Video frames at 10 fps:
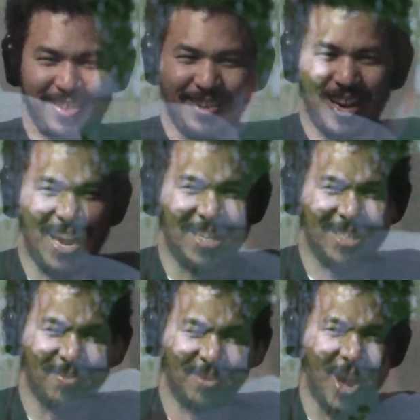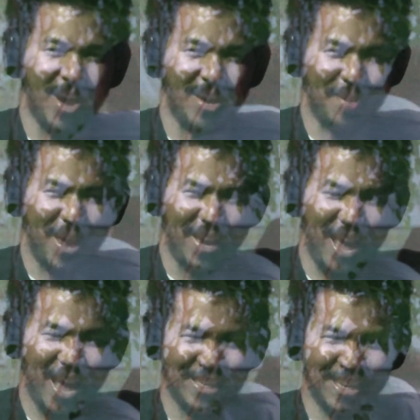your handsome con man
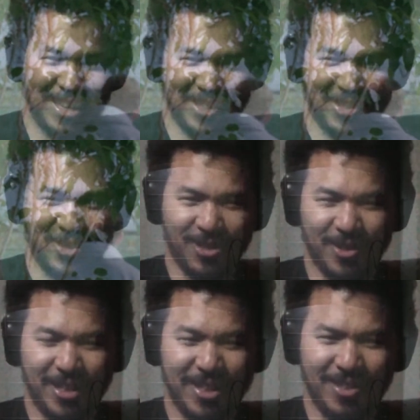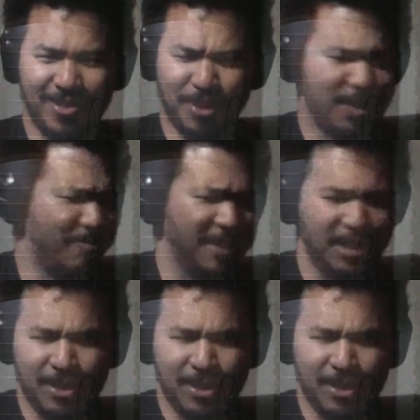act, I guess you're doing, but